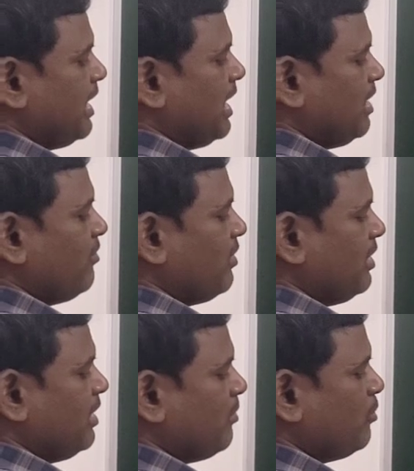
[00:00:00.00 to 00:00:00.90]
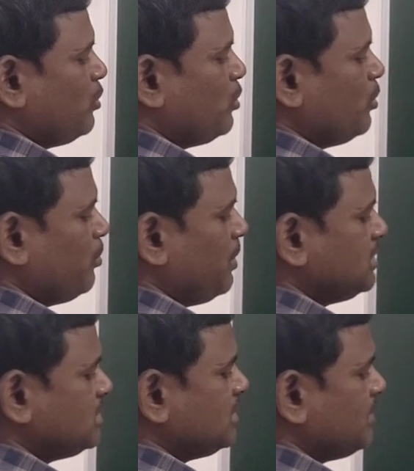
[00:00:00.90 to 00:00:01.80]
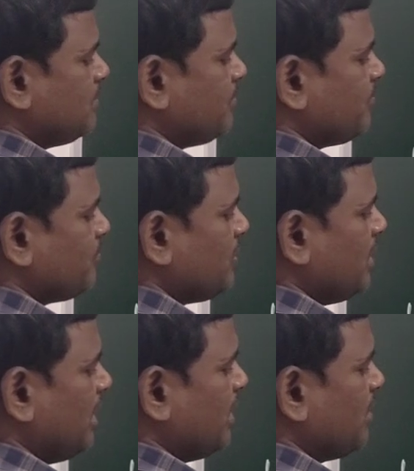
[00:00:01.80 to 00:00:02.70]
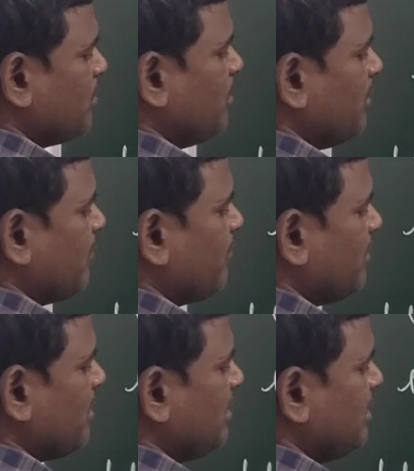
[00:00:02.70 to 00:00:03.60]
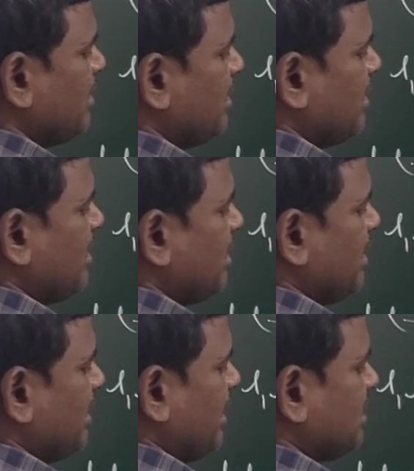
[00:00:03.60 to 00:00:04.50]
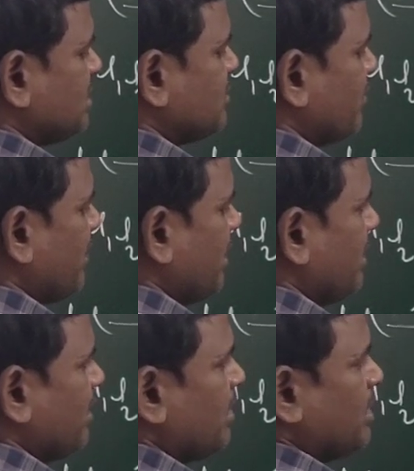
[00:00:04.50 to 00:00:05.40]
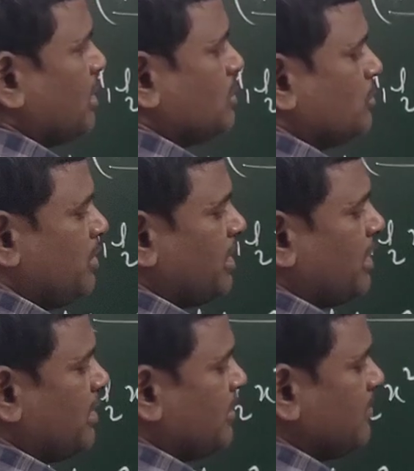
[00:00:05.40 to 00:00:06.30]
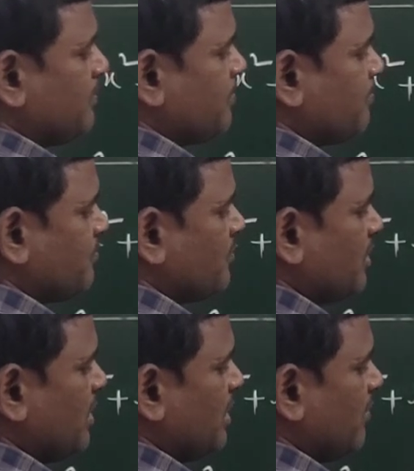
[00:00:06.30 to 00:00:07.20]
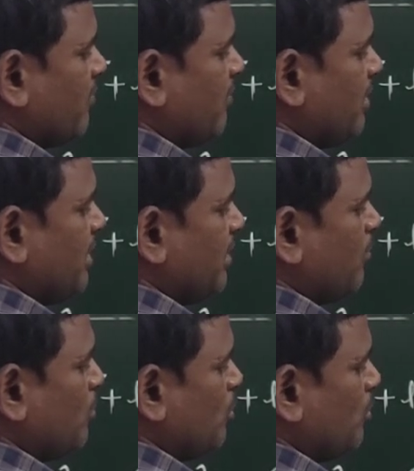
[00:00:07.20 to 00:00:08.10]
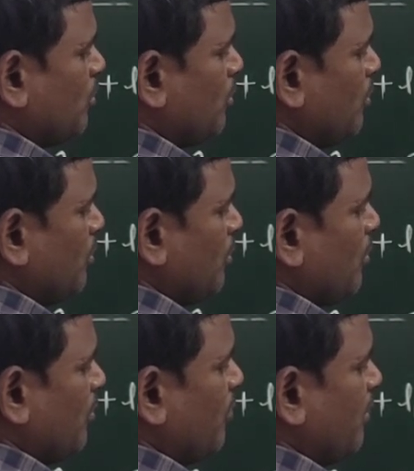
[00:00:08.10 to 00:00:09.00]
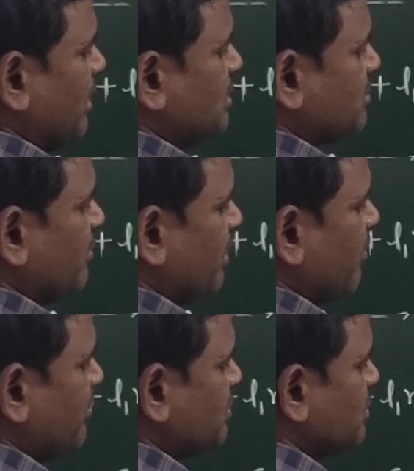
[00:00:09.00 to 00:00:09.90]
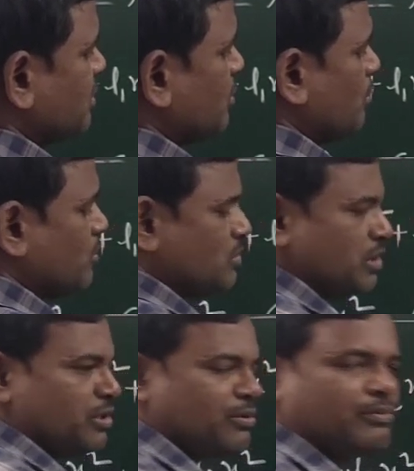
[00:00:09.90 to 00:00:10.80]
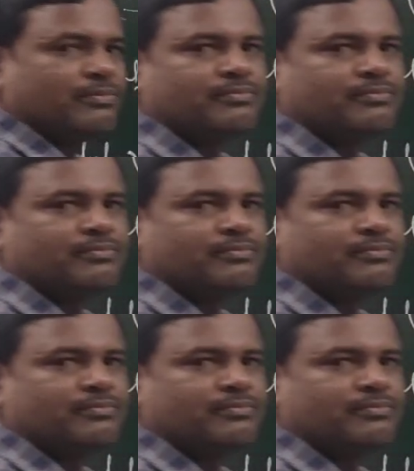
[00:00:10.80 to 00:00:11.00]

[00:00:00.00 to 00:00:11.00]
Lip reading: L1 M2 plus L2 M1 xy. So here M1 M2 y square which is equal to 0.